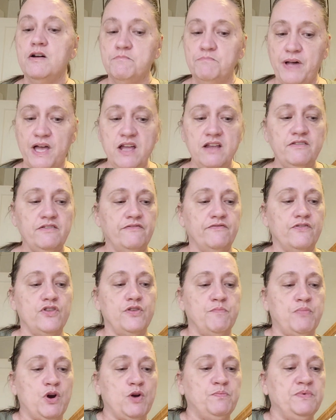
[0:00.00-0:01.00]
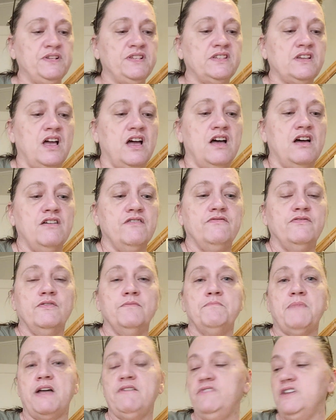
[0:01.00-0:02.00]
But for the purpose of
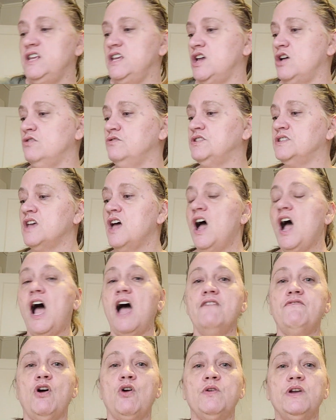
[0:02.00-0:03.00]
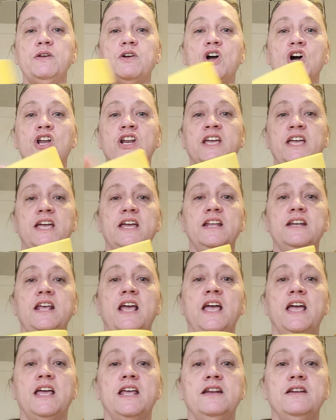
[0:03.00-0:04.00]
my videos, I've already gone ahead
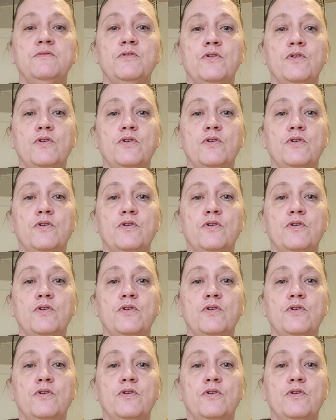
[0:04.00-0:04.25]
and